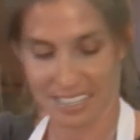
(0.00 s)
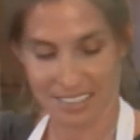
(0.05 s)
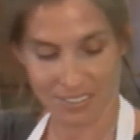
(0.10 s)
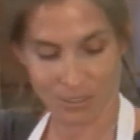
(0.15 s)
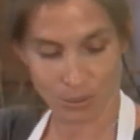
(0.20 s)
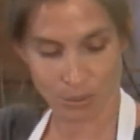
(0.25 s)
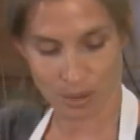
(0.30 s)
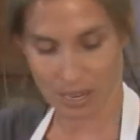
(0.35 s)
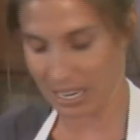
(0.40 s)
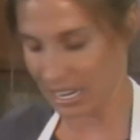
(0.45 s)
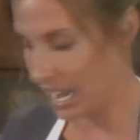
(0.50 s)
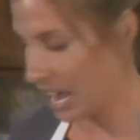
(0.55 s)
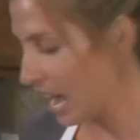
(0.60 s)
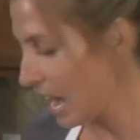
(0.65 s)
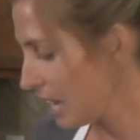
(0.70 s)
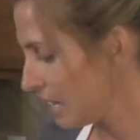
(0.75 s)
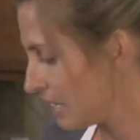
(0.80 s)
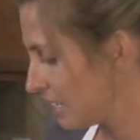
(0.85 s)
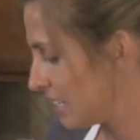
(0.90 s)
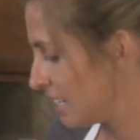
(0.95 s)

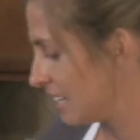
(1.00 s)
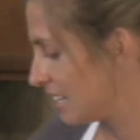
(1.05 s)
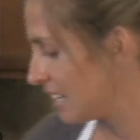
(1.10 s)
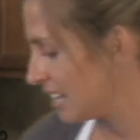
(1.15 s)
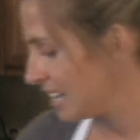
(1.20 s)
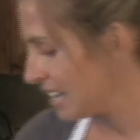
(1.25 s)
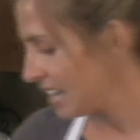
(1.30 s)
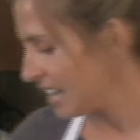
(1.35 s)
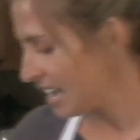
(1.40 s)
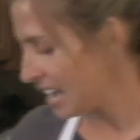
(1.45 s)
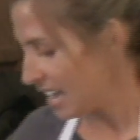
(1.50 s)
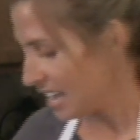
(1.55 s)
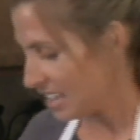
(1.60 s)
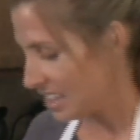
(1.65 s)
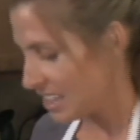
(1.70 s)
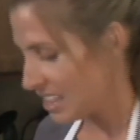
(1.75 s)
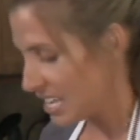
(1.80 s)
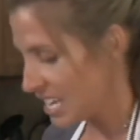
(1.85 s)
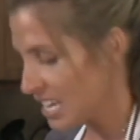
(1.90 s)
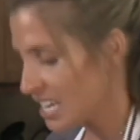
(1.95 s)
Voila.
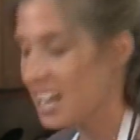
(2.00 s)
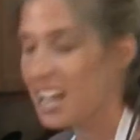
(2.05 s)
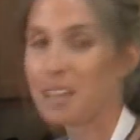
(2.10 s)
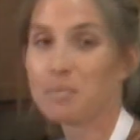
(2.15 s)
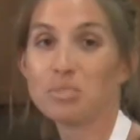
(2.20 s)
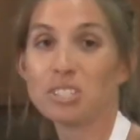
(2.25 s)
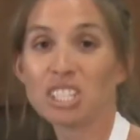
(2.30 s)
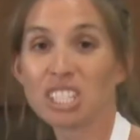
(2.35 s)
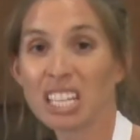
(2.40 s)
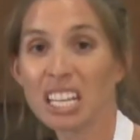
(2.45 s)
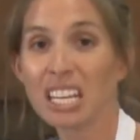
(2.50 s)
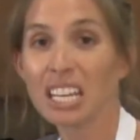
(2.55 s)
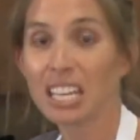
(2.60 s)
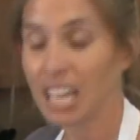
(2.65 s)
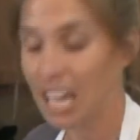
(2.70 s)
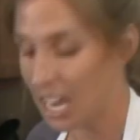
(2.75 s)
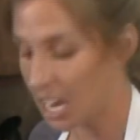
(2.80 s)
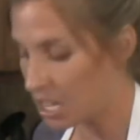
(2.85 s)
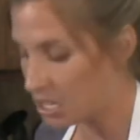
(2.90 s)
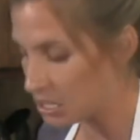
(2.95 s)
Then I'm just gonna
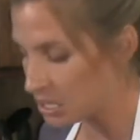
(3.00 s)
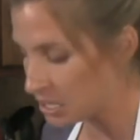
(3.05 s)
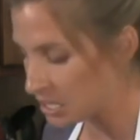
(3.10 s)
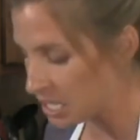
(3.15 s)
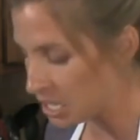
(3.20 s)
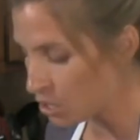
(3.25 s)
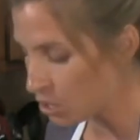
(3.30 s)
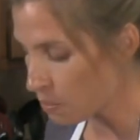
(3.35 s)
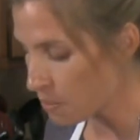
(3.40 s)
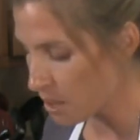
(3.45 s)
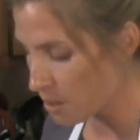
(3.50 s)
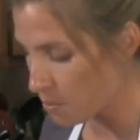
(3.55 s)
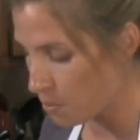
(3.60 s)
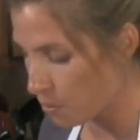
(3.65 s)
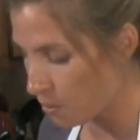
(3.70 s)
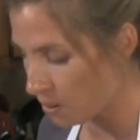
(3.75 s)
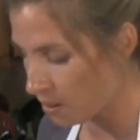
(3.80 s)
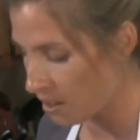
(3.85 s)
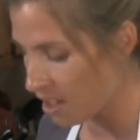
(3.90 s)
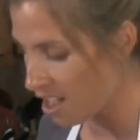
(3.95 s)
cut a little bit
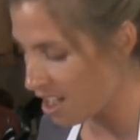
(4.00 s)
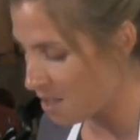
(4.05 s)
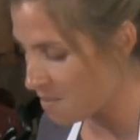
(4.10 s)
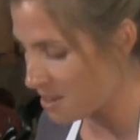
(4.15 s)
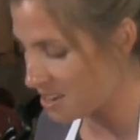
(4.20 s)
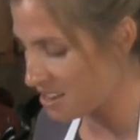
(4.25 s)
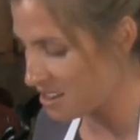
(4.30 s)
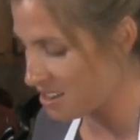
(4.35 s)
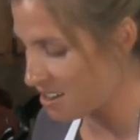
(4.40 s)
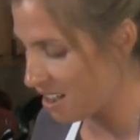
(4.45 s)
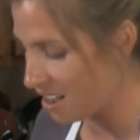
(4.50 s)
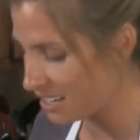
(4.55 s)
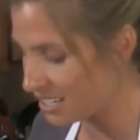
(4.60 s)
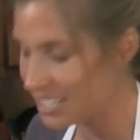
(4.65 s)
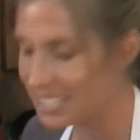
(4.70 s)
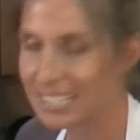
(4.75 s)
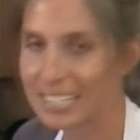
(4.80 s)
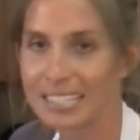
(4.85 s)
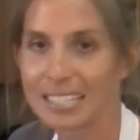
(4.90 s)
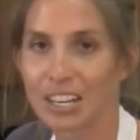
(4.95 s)
more lime, not
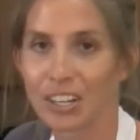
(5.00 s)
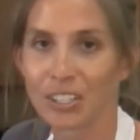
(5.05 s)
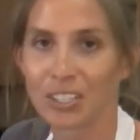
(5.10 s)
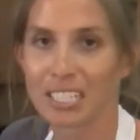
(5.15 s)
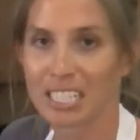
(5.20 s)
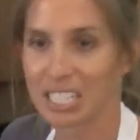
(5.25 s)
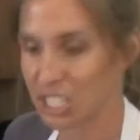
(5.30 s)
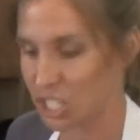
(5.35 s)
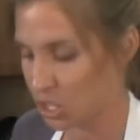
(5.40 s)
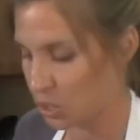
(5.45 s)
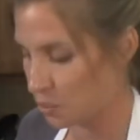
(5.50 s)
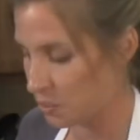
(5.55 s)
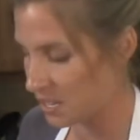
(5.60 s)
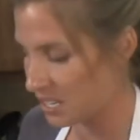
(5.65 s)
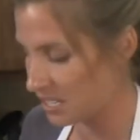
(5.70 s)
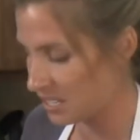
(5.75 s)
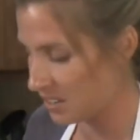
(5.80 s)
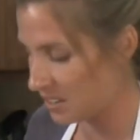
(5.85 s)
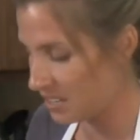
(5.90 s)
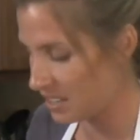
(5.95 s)
necessarily to
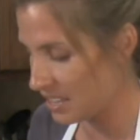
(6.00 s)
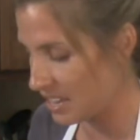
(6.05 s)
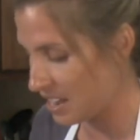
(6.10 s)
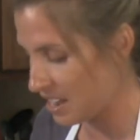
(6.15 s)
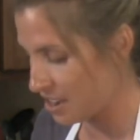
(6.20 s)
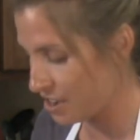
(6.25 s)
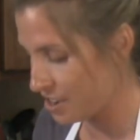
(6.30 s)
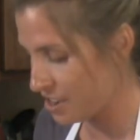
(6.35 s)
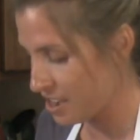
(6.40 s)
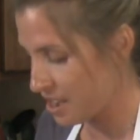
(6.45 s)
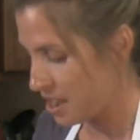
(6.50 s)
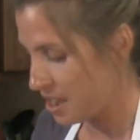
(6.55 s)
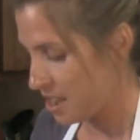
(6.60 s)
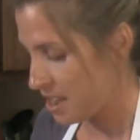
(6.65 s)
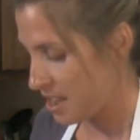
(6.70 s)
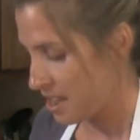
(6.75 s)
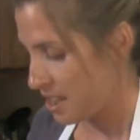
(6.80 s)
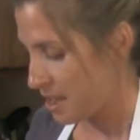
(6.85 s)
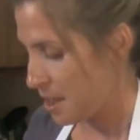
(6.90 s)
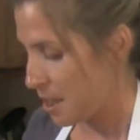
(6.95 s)
squeeze on there,
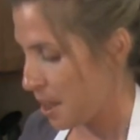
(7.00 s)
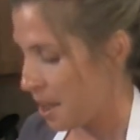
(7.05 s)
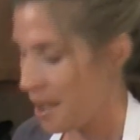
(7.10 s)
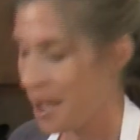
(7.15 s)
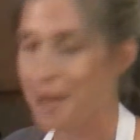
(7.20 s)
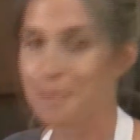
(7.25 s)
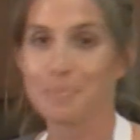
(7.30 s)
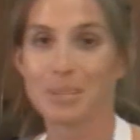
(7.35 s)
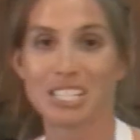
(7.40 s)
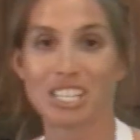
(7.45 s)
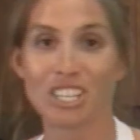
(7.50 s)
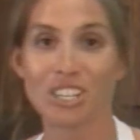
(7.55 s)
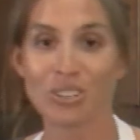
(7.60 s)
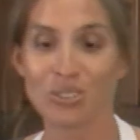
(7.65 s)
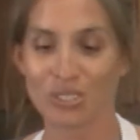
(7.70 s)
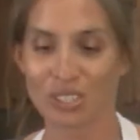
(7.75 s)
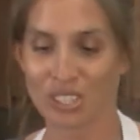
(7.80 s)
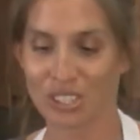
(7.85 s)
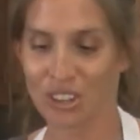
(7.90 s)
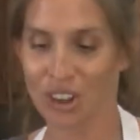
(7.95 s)
but to
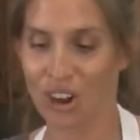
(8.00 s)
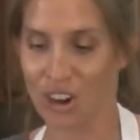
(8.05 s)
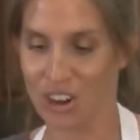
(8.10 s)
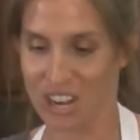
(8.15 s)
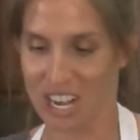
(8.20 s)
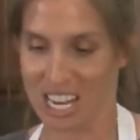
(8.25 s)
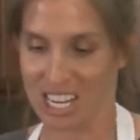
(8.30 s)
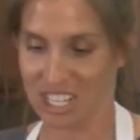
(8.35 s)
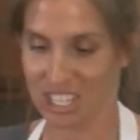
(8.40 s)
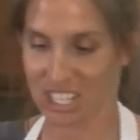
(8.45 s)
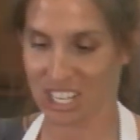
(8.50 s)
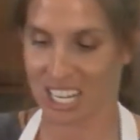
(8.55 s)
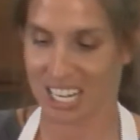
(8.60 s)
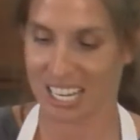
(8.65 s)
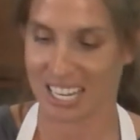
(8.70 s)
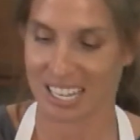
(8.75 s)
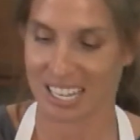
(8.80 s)
use as garnish.